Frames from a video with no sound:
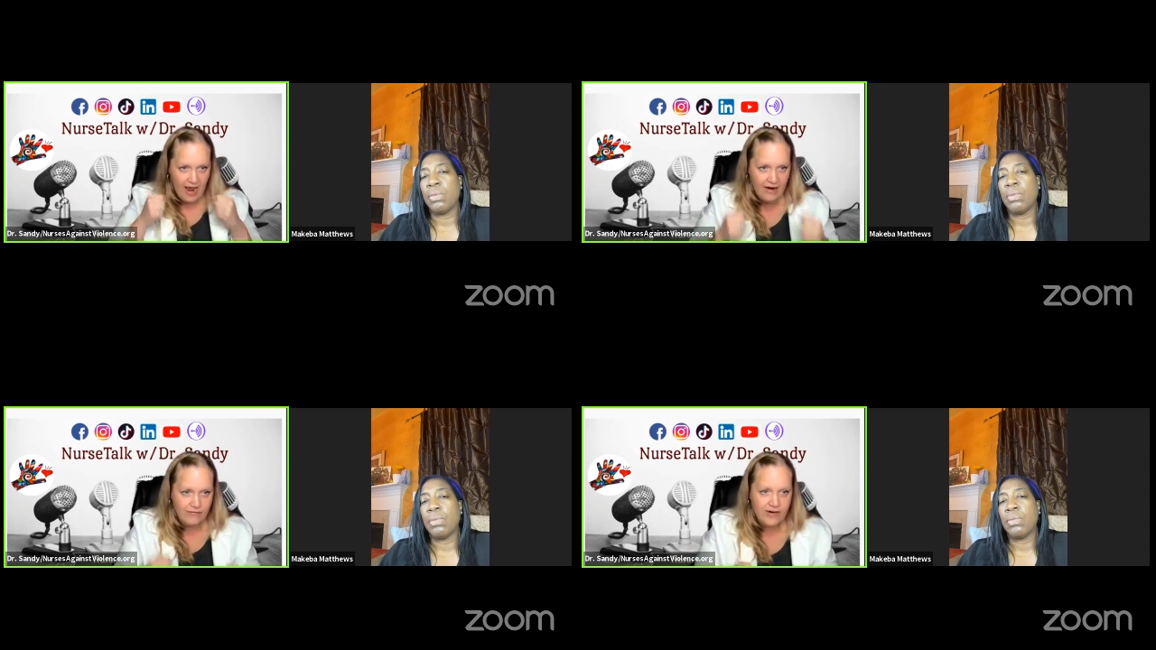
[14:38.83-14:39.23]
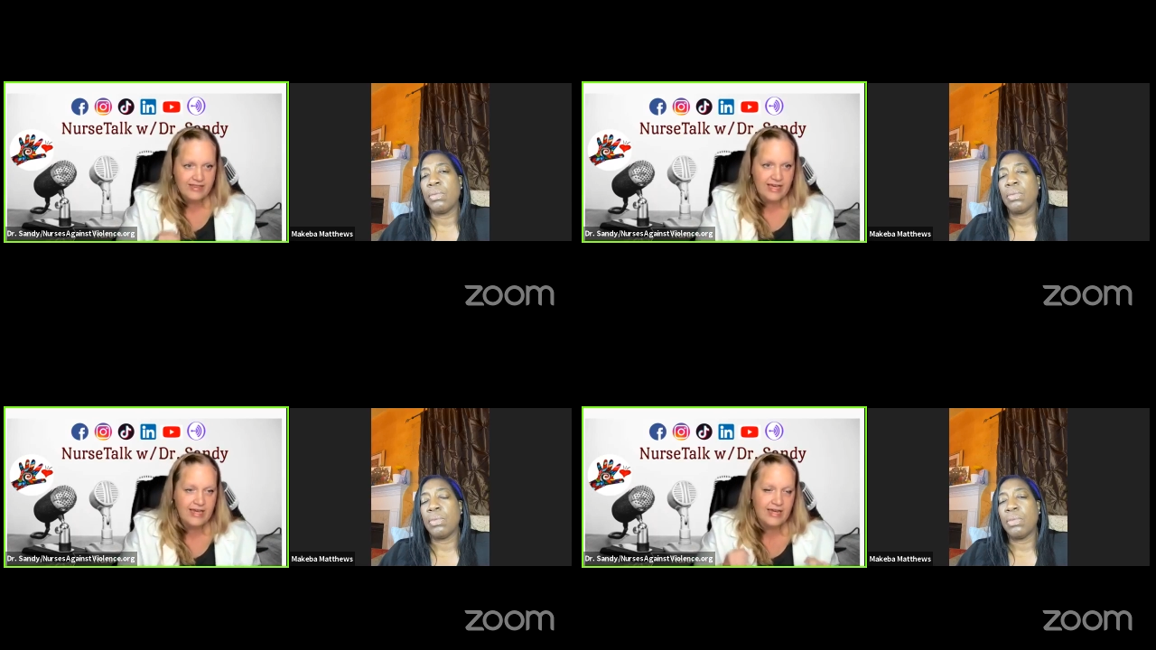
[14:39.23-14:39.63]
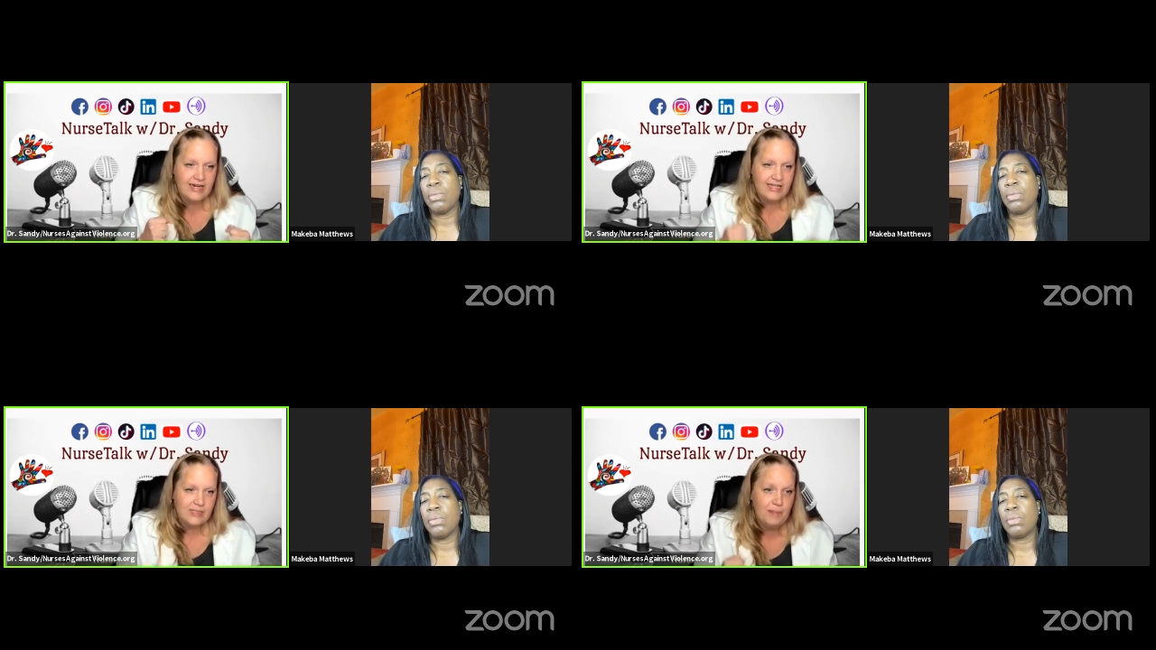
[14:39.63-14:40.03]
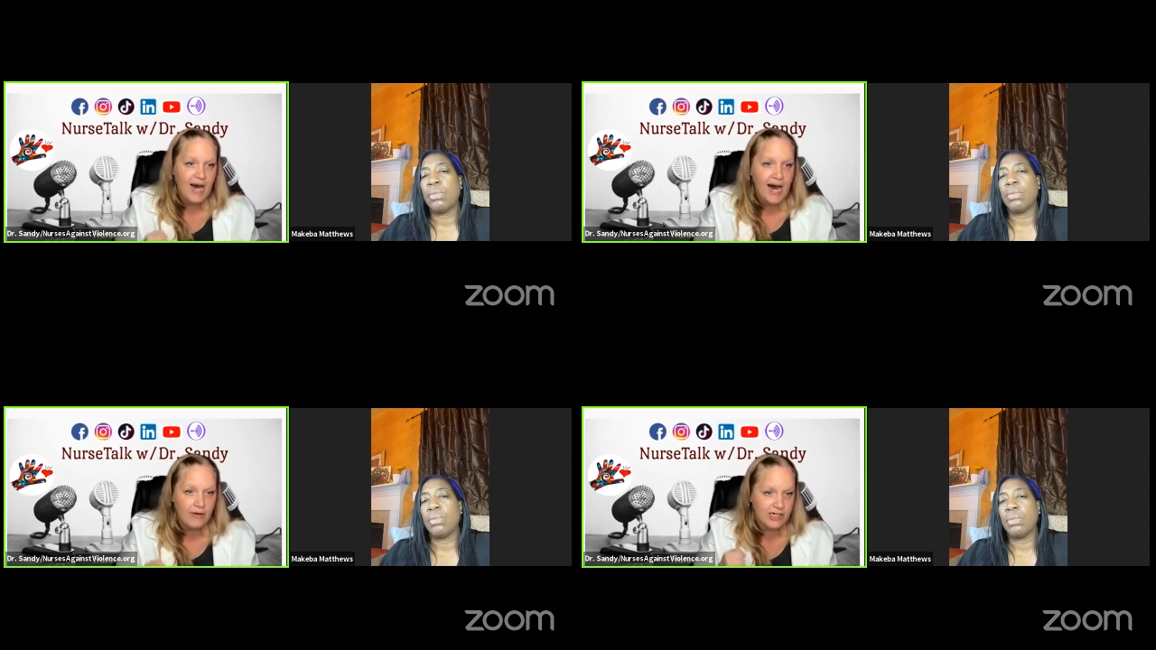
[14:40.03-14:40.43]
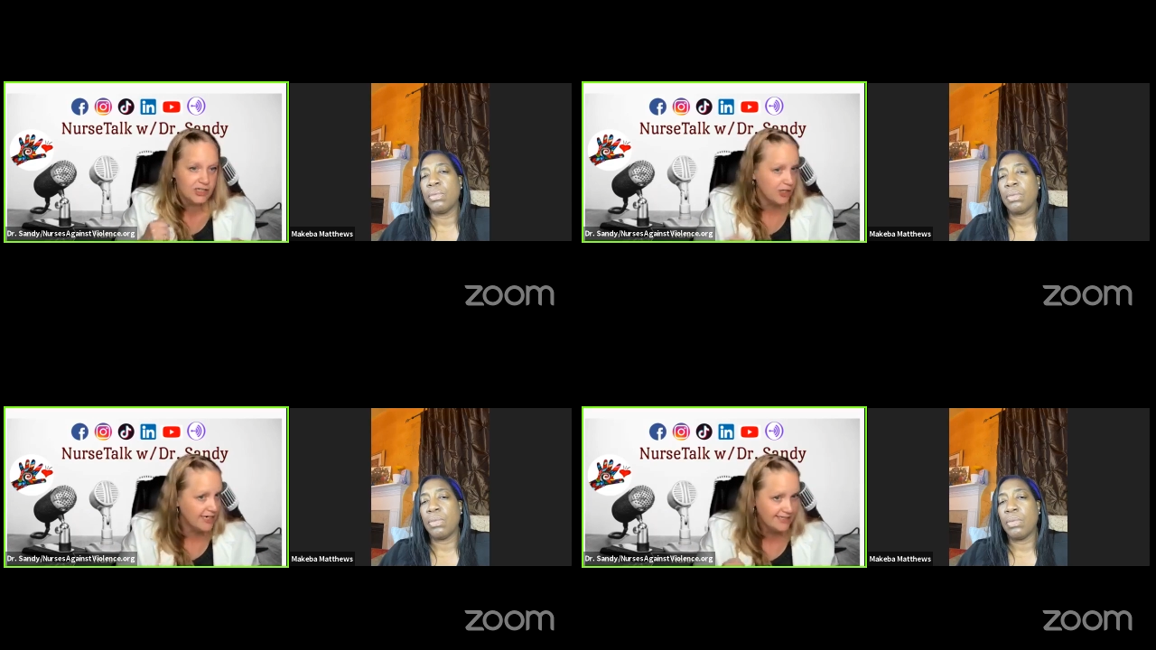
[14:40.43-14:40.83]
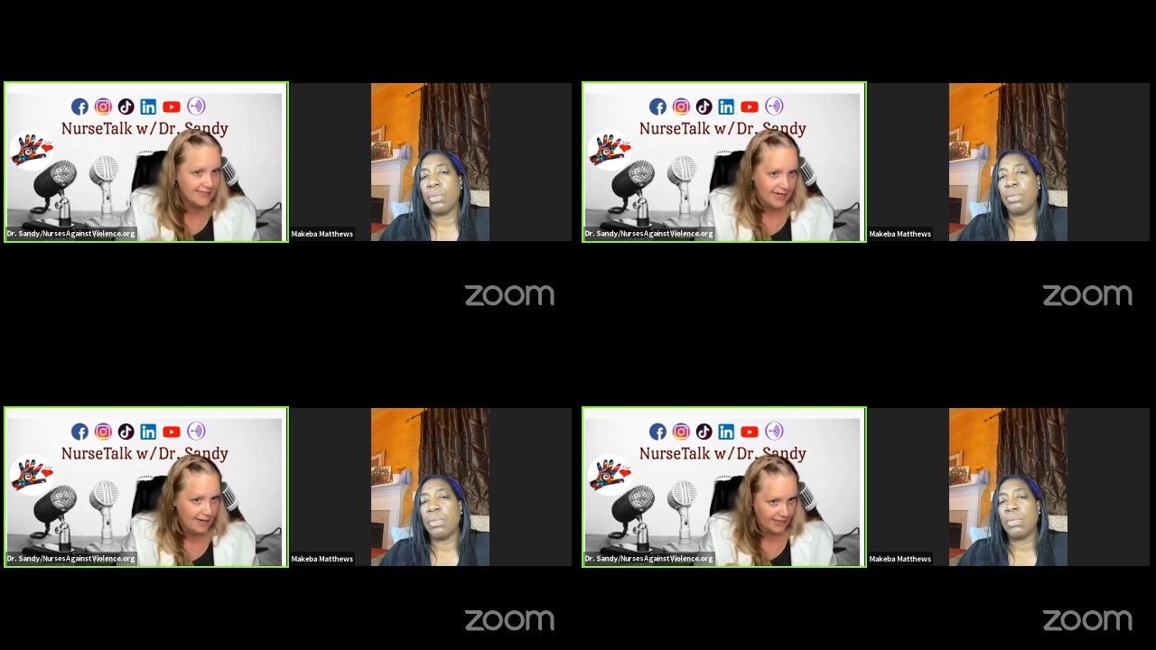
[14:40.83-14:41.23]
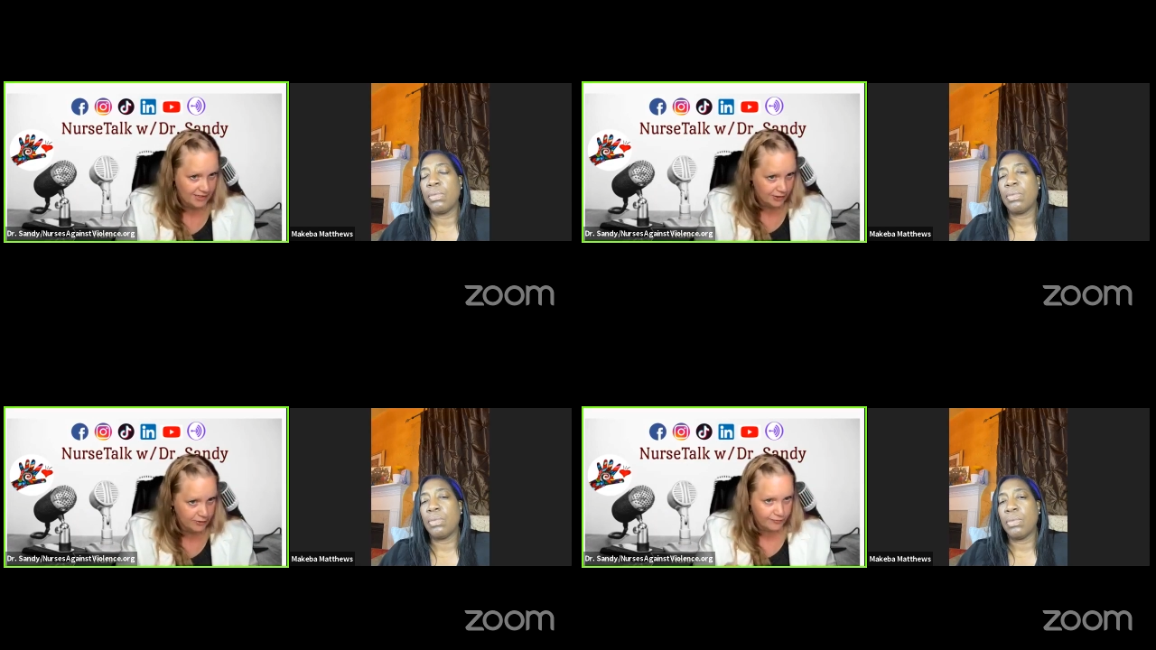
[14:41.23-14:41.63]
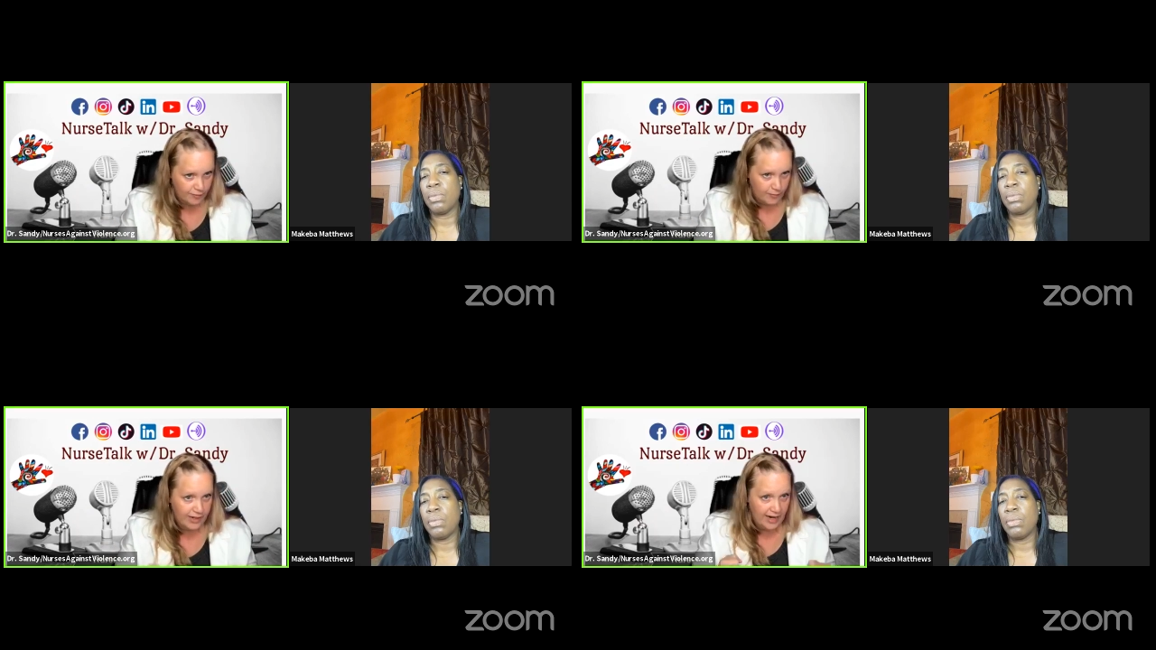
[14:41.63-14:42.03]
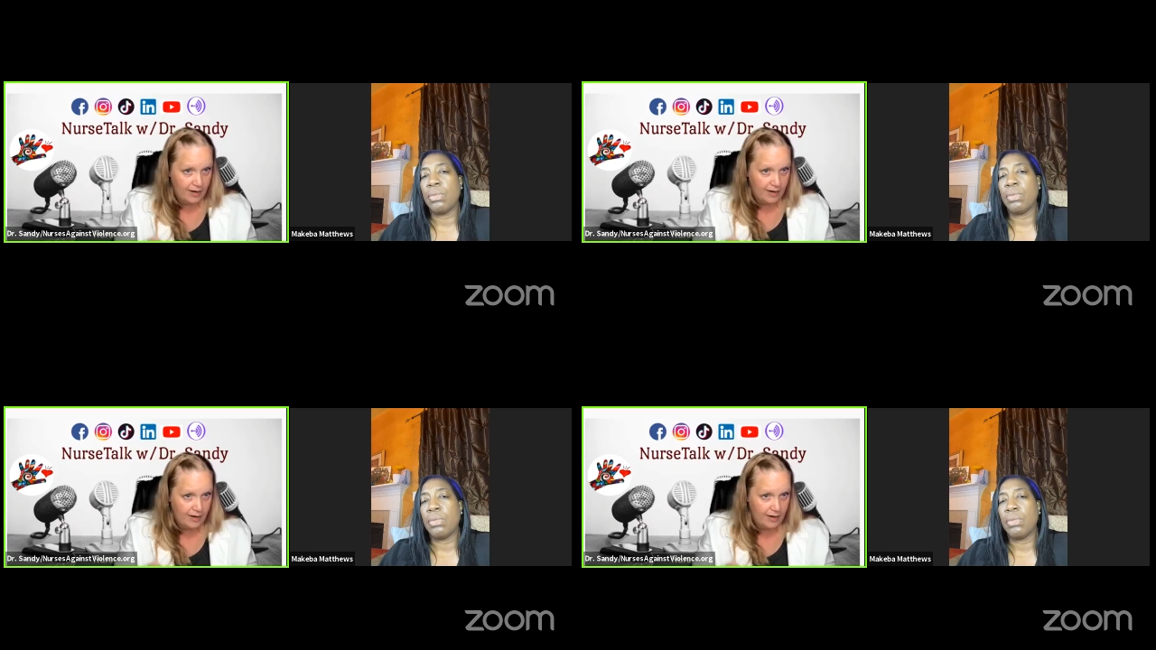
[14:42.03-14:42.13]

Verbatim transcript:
Speaker 1: everything and its power to try to stop me to do from what